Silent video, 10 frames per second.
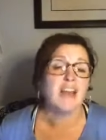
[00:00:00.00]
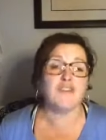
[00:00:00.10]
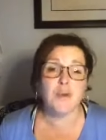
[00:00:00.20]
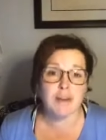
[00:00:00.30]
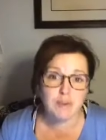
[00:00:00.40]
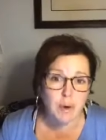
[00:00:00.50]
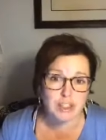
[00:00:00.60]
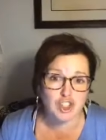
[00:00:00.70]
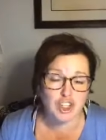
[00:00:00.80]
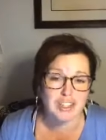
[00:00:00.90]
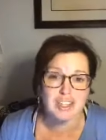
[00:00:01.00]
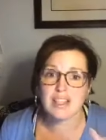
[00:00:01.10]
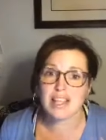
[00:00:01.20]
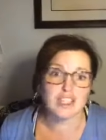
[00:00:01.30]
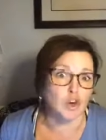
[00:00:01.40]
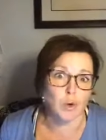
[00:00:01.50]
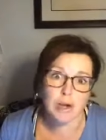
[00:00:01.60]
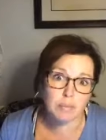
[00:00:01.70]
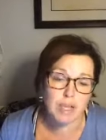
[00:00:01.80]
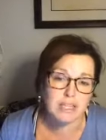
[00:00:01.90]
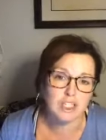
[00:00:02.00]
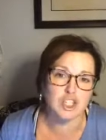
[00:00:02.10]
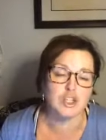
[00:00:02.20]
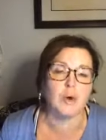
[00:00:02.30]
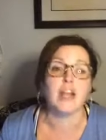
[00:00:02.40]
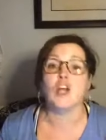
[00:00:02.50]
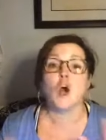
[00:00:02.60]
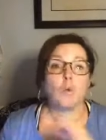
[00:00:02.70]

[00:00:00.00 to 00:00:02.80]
if you have questions, and that's a great place to do it.